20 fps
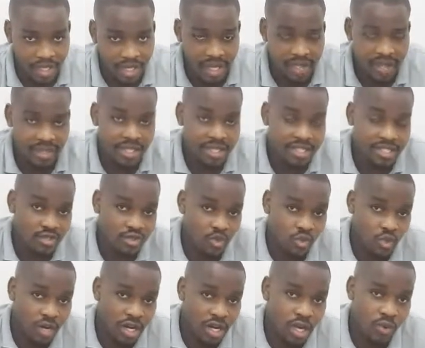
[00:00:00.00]
And that is
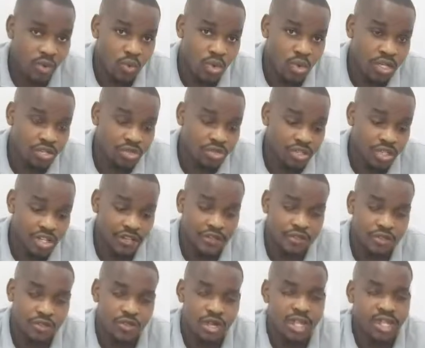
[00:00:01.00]
where we
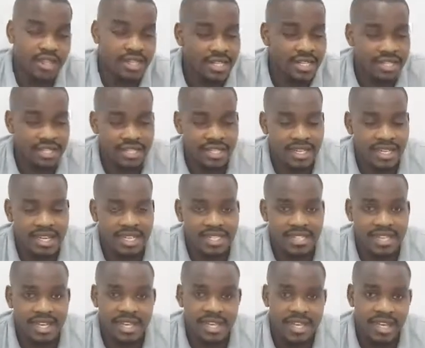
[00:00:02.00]
drive to, and that is the
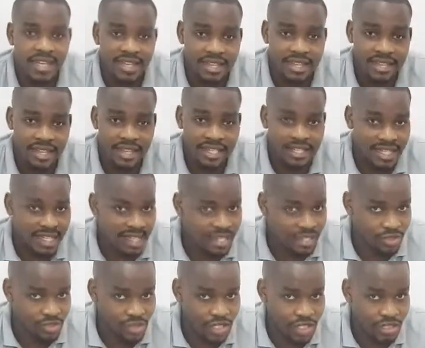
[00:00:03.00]
answer that
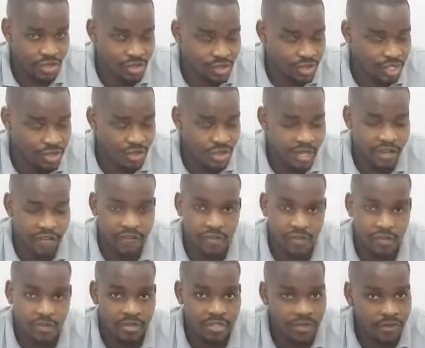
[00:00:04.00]
I try to derive
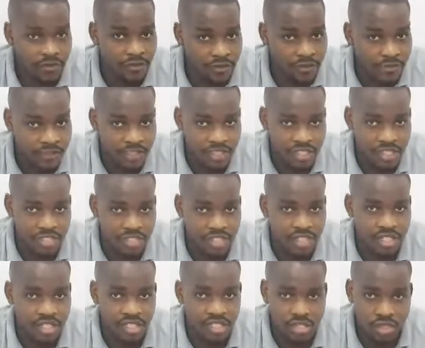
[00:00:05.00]
from different
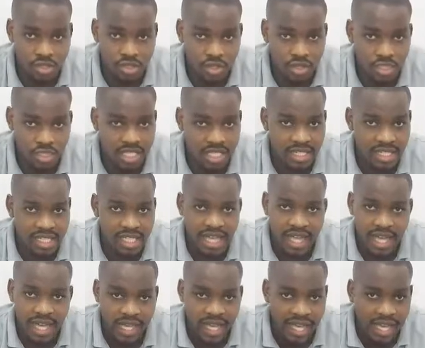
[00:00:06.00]
physicians, doctors.
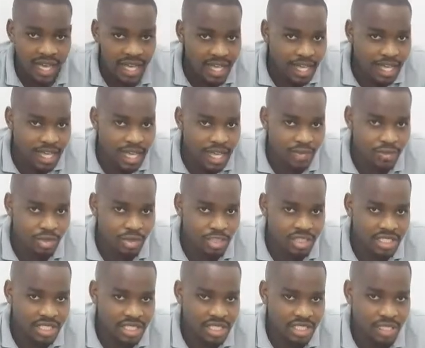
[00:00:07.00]
I am
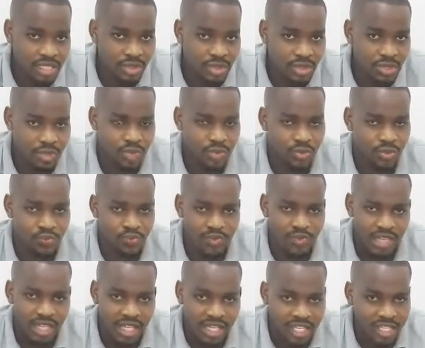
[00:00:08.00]
not allowed to
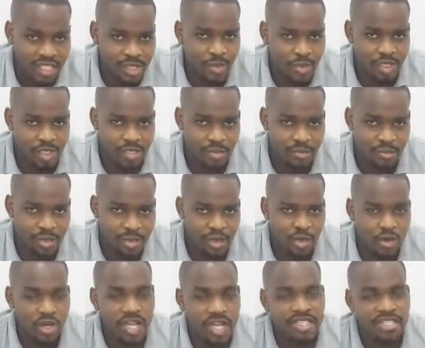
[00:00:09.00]
expose the
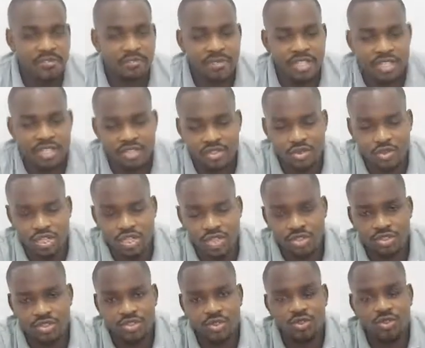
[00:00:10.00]
people who ask me these
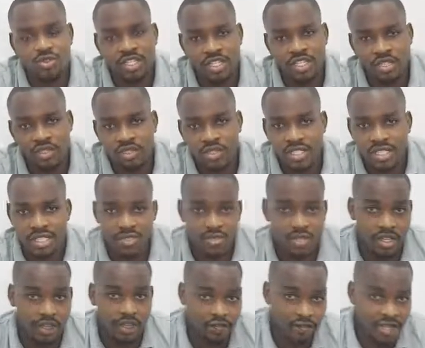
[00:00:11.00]
questions or the doctors
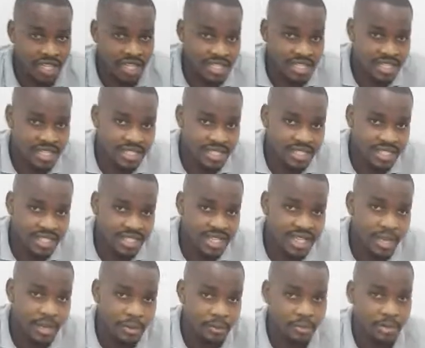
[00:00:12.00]
who gave me the answers.
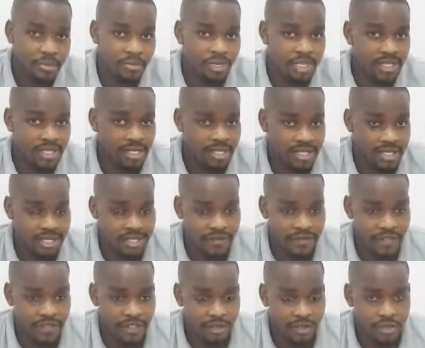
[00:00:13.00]
Maybe in the next
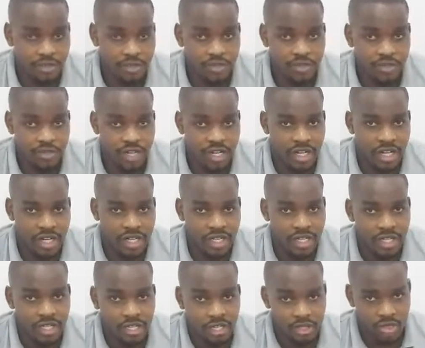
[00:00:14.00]
video they'll try
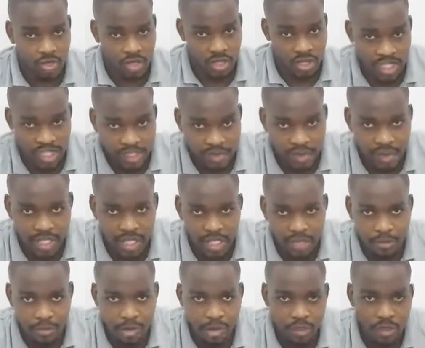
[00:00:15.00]
to
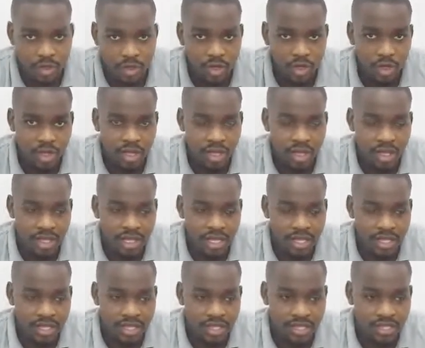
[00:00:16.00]
explain more.
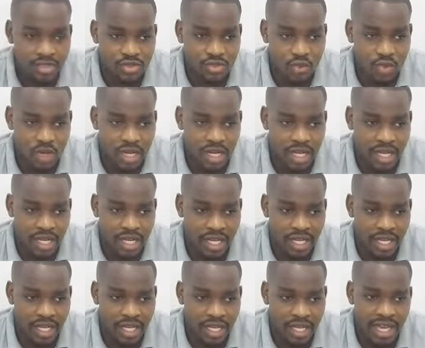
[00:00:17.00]
That is
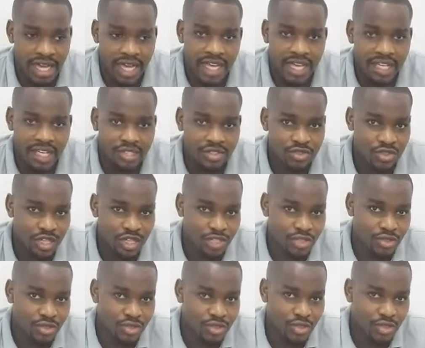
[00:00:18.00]
why I try
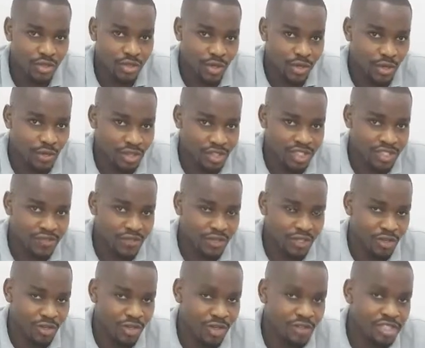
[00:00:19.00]
to record this
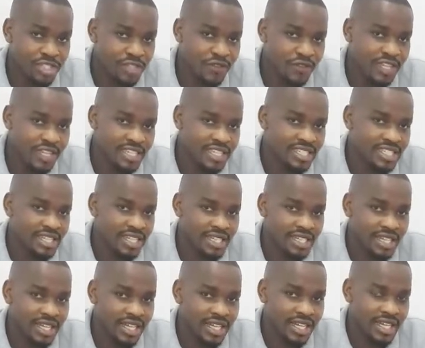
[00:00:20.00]
video, because if I
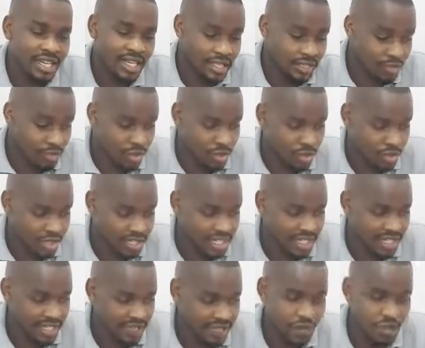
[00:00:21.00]
just record
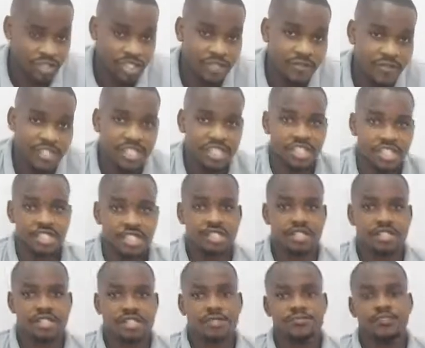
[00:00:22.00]
it live, because if I
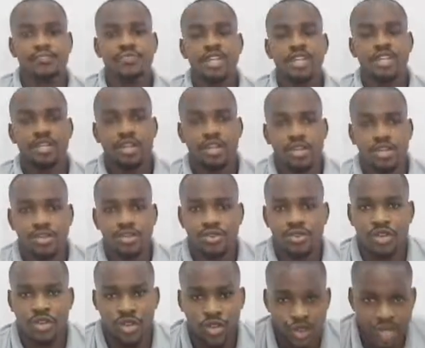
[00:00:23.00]
just
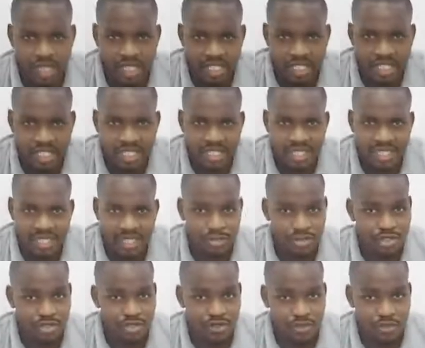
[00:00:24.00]
recorded it,
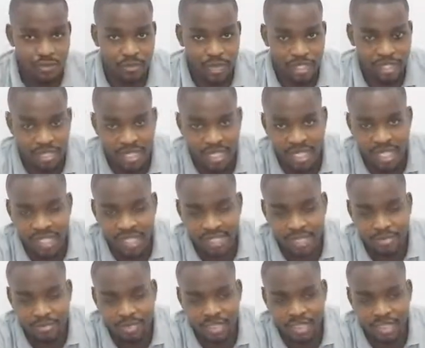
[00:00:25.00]
most of you might
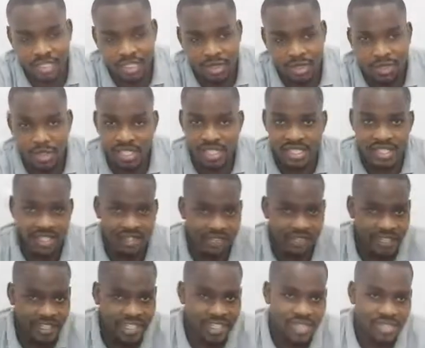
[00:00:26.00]
ask me, where is the
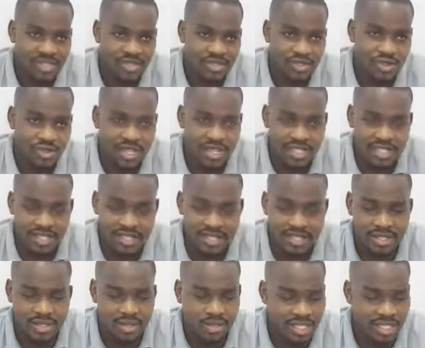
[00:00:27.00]
evidence, where is
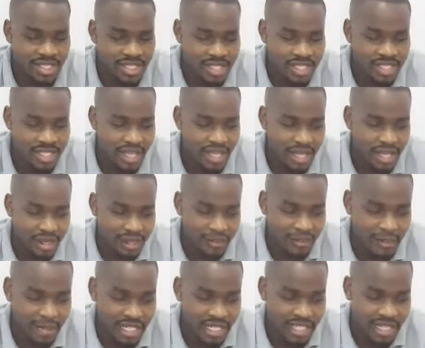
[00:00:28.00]
this?
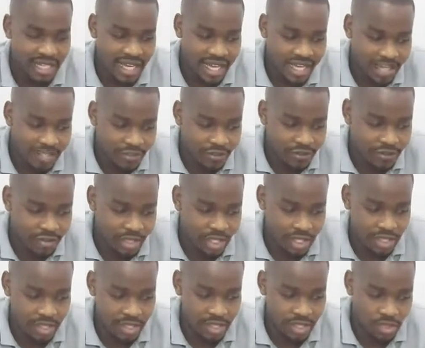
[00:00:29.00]
But I have
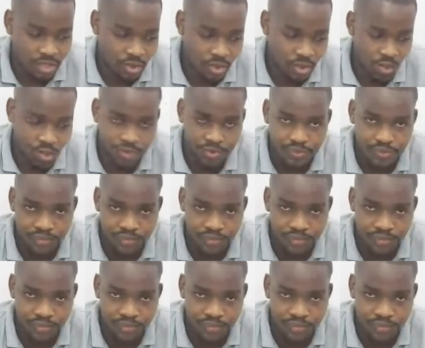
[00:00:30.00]
tried to